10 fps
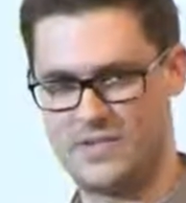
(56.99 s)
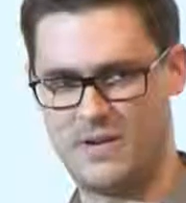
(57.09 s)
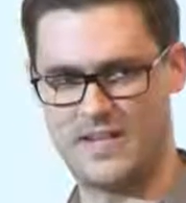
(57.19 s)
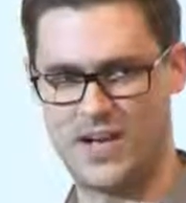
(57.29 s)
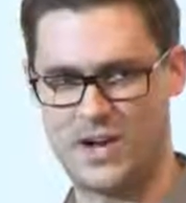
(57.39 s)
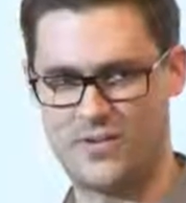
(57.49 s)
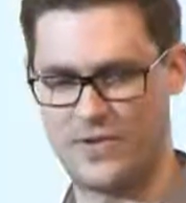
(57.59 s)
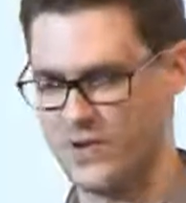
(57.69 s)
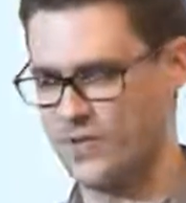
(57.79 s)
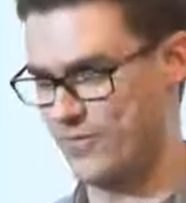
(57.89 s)
This is the right
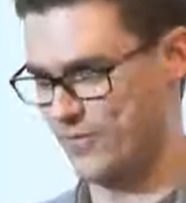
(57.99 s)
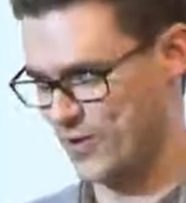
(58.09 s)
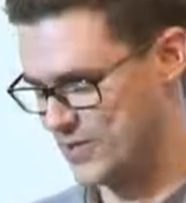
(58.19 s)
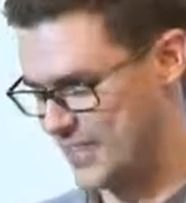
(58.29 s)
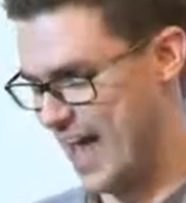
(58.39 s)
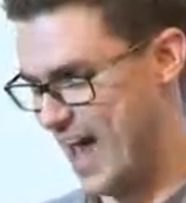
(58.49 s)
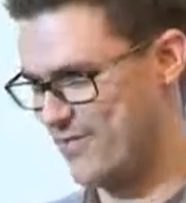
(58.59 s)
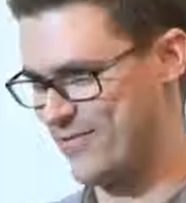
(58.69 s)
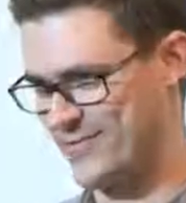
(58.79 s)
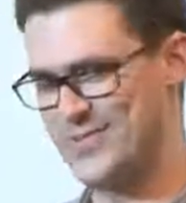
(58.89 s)
talk for you. The first
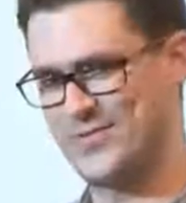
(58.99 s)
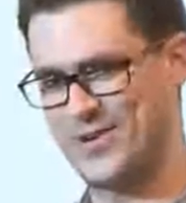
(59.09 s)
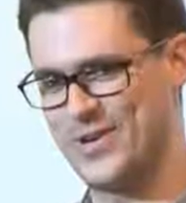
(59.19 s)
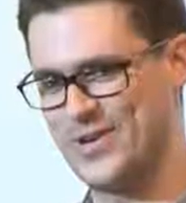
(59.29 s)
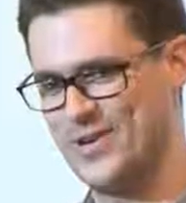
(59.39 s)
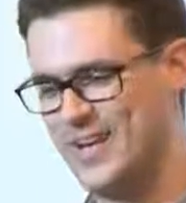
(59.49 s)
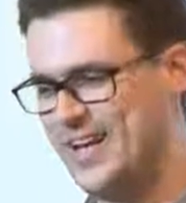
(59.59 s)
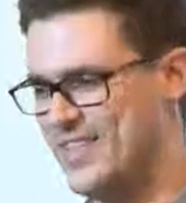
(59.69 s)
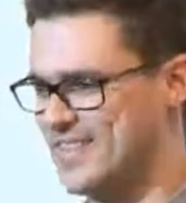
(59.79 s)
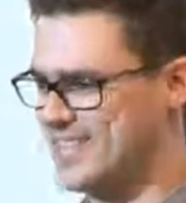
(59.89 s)
half is for you.
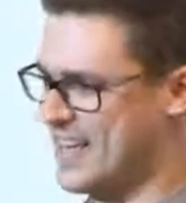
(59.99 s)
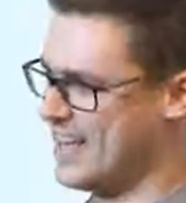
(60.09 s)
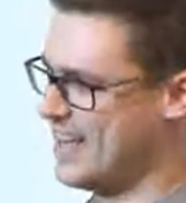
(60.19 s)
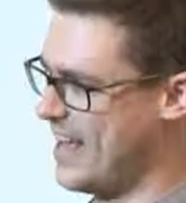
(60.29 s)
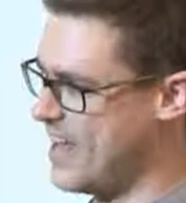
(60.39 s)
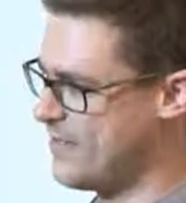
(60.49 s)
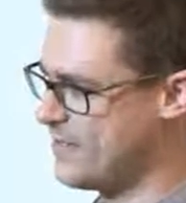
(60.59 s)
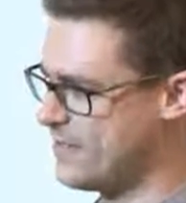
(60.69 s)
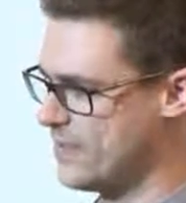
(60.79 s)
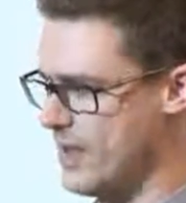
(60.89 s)
The second
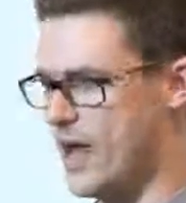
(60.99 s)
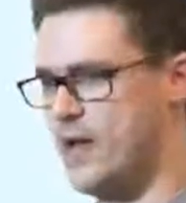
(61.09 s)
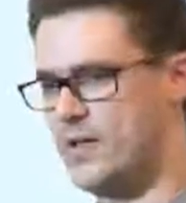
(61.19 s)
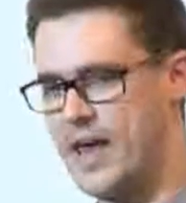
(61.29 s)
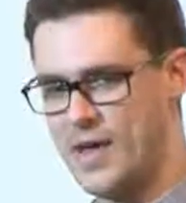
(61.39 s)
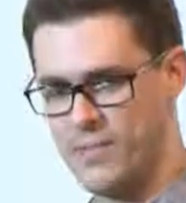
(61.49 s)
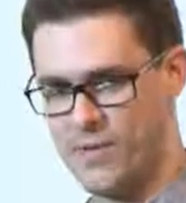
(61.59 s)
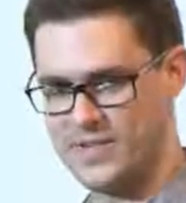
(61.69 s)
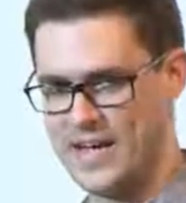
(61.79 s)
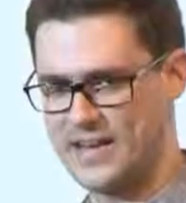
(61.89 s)
half, I'll
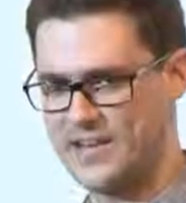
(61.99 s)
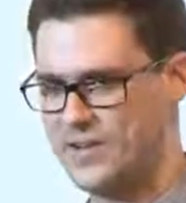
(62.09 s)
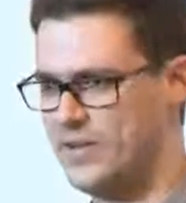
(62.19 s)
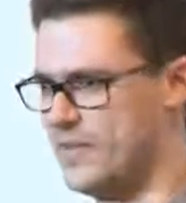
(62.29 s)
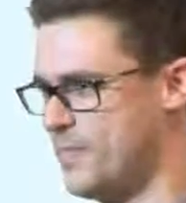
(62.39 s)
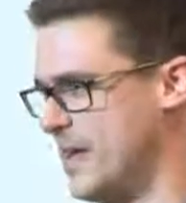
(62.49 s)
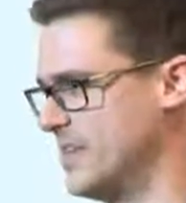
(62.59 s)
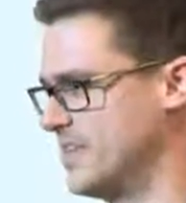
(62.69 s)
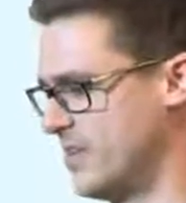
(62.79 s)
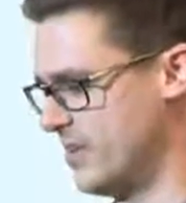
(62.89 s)
get more technical. It
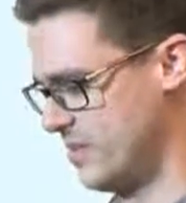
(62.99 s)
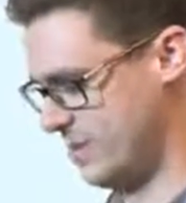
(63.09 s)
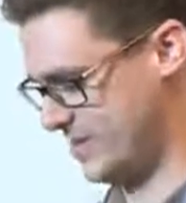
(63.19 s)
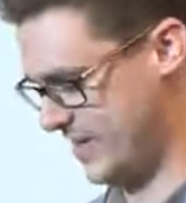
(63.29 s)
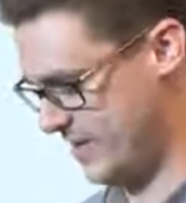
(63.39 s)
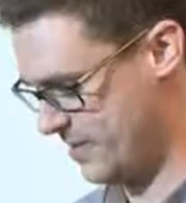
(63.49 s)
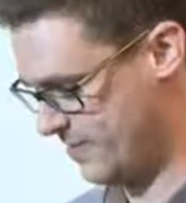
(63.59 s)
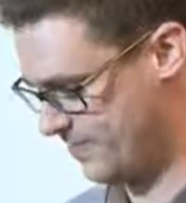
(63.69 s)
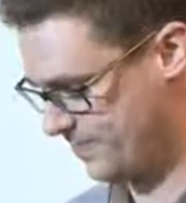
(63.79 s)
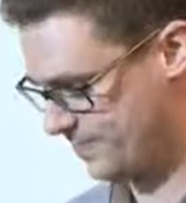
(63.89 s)
depends on who's
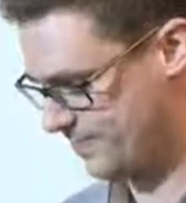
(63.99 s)
here.